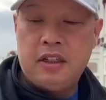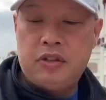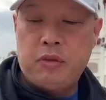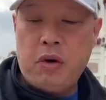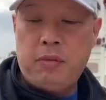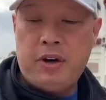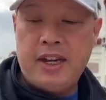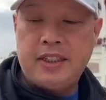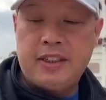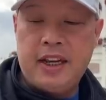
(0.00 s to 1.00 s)
Jerome
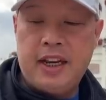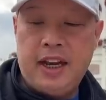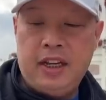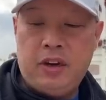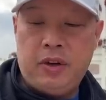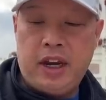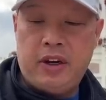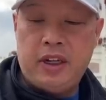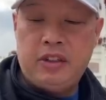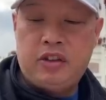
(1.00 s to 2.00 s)
writes, Hello,
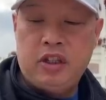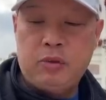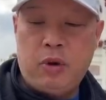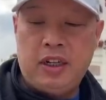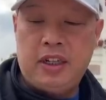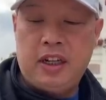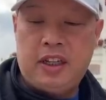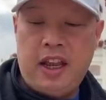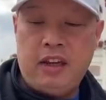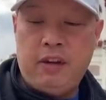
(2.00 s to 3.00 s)
Harry. Just wanted to
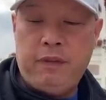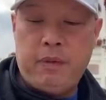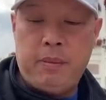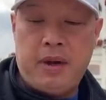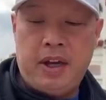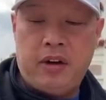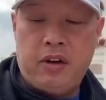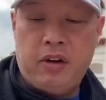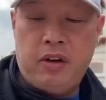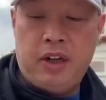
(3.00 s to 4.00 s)
thank you for my
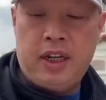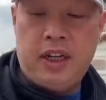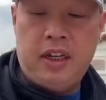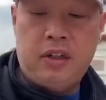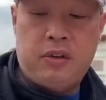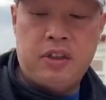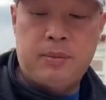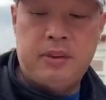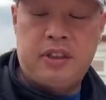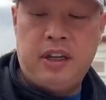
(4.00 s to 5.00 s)
early
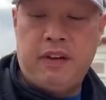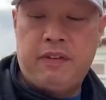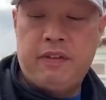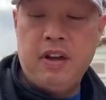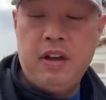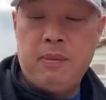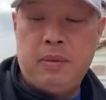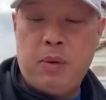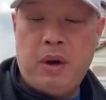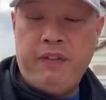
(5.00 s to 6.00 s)
Christmas gift.
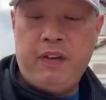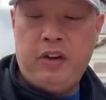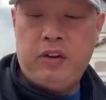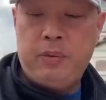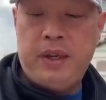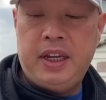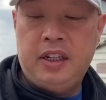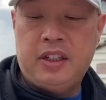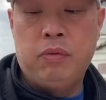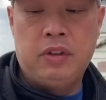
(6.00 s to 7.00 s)
My wife entered me
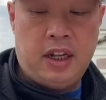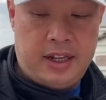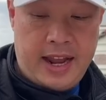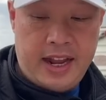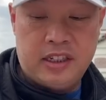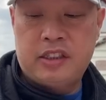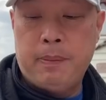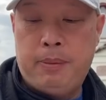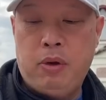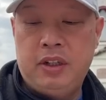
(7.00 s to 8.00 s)
into the last
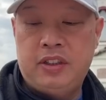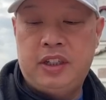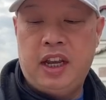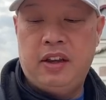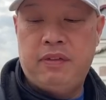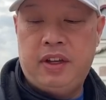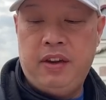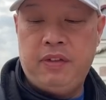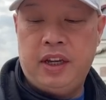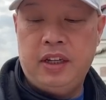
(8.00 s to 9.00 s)
bonus day of
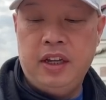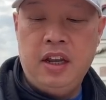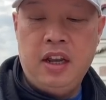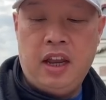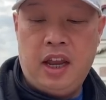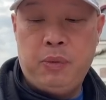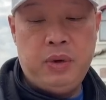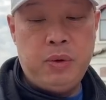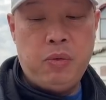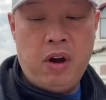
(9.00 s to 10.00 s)
giving, and
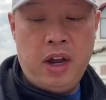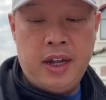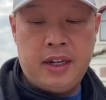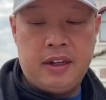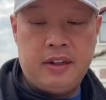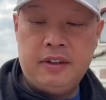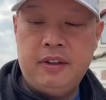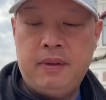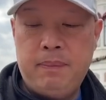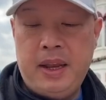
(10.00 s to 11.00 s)
we won.
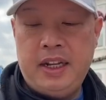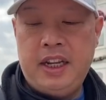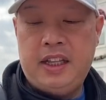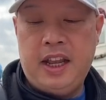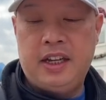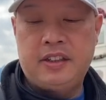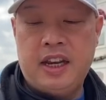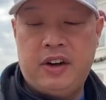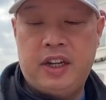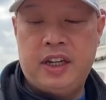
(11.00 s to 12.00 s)
Many thanks,
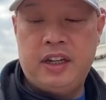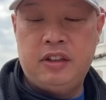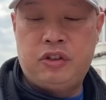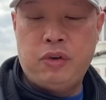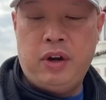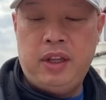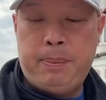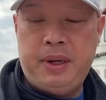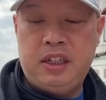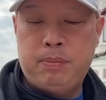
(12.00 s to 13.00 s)
Harry. Enjoy the
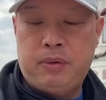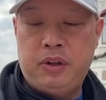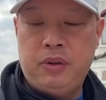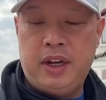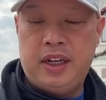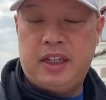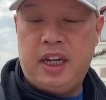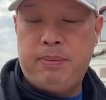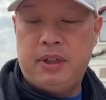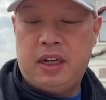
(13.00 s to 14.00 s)
Pete's Brew and
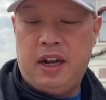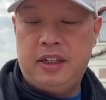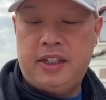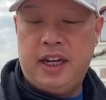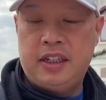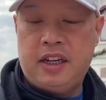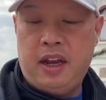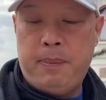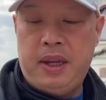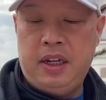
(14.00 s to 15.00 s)
keep the content
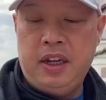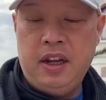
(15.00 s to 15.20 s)
coming.